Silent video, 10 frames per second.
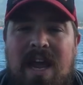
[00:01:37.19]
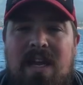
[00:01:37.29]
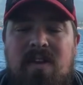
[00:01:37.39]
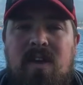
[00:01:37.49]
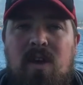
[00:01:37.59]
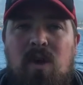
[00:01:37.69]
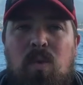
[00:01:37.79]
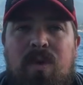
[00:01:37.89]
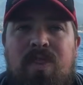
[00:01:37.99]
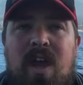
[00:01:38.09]
and
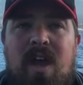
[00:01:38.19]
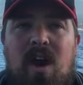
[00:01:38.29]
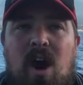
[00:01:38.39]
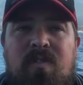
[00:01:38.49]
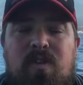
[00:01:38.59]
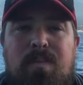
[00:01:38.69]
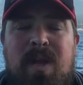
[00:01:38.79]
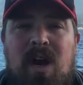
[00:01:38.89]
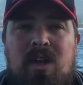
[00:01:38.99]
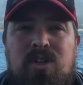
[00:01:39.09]
what they offer
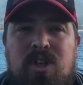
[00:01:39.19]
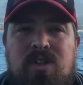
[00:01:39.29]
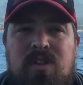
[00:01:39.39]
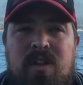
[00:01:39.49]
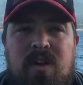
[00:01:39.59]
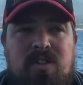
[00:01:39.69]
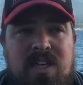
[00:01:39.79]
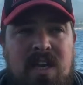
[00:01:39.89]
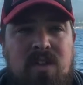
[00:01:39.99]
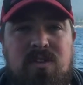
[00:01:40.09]
beyond just their
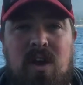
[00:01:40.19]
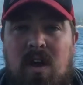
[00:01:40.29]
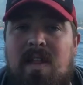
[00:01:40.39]
skills.